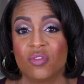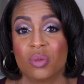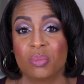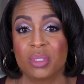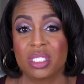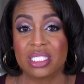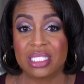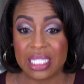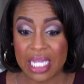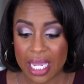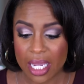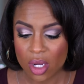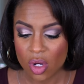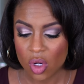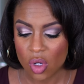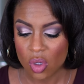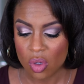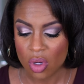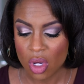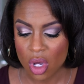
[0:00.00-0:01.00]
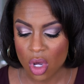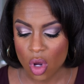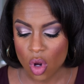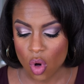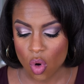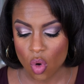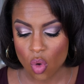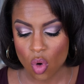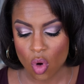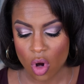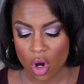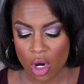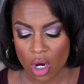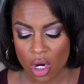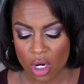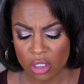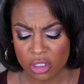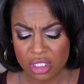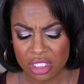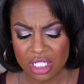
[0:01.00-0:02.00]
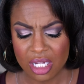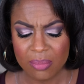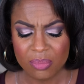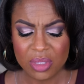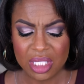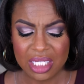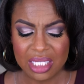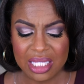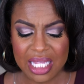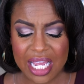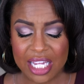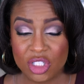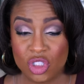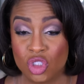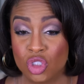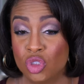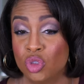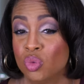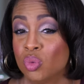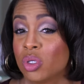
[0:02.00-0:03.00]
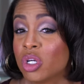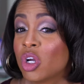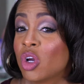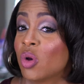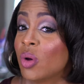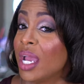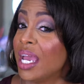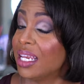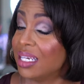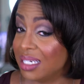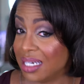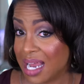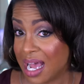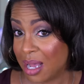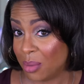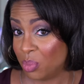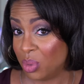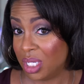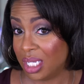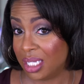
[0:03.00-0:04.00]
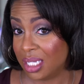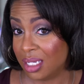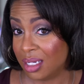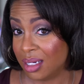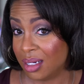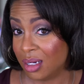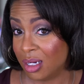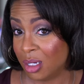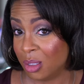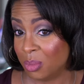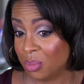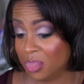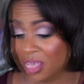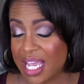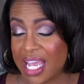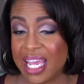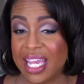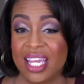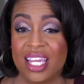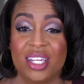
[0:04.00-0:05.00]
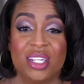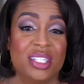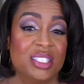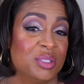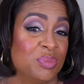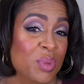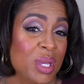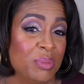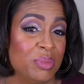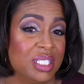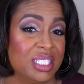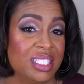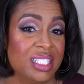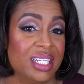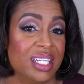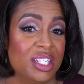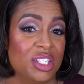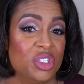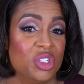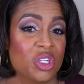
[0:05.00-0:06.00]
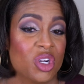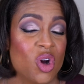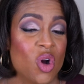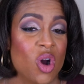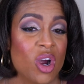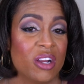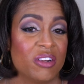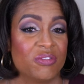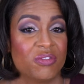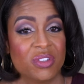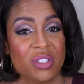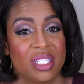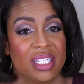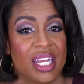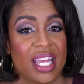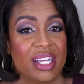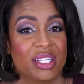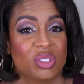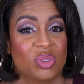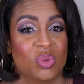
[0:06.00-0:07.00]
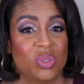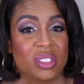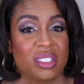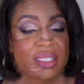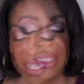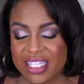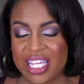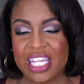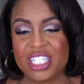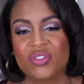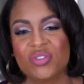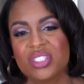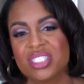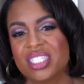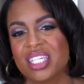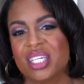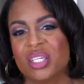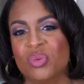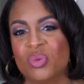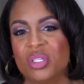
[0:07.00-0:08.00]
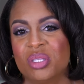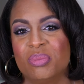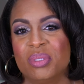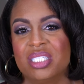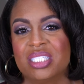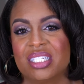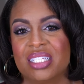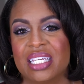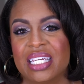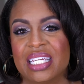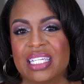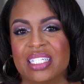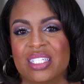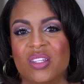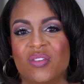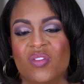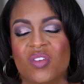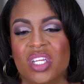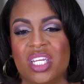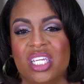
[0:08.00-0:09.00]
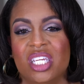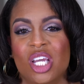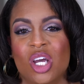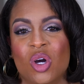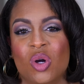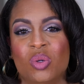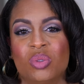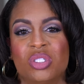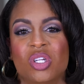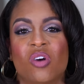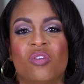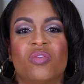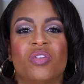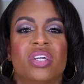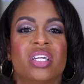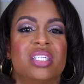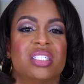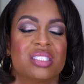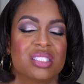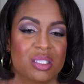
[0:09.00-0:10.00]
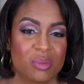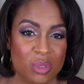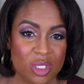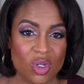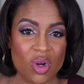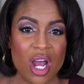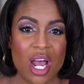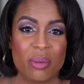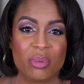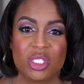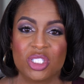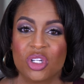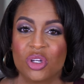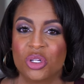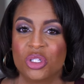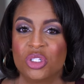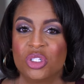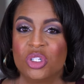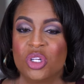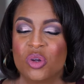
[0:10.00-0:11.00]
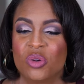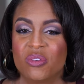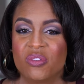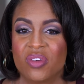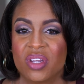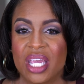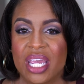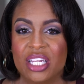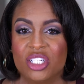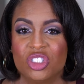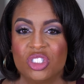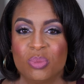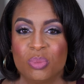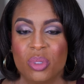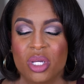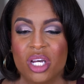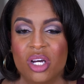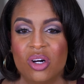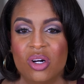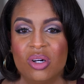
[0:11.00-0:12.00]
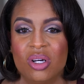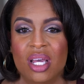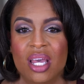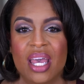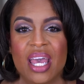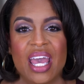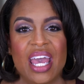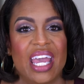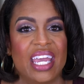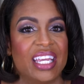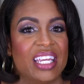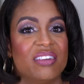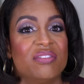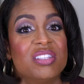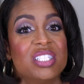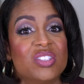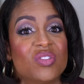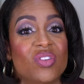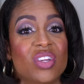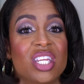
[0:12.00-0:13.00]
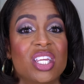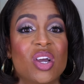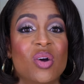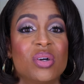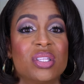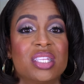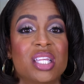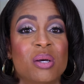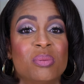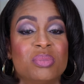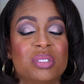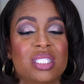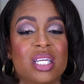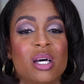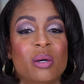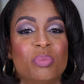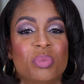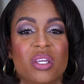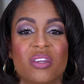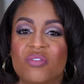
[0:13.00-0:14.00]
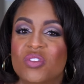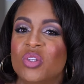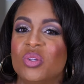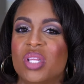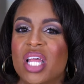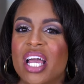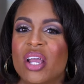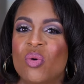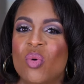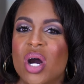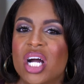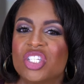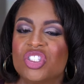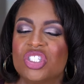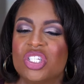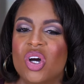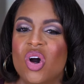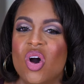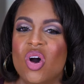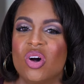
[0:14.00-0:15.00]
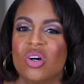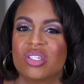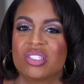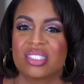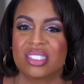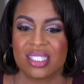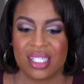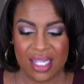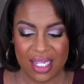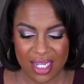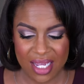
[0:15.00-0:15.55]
from the sale or something that you regret not picking up and it's maybe sitting in your cart for the next one. Thanks for sticking with me till the end of the video. Don't forget to subscribe and turn on your notification bell and give this video a thumbs up if you like watching hauls.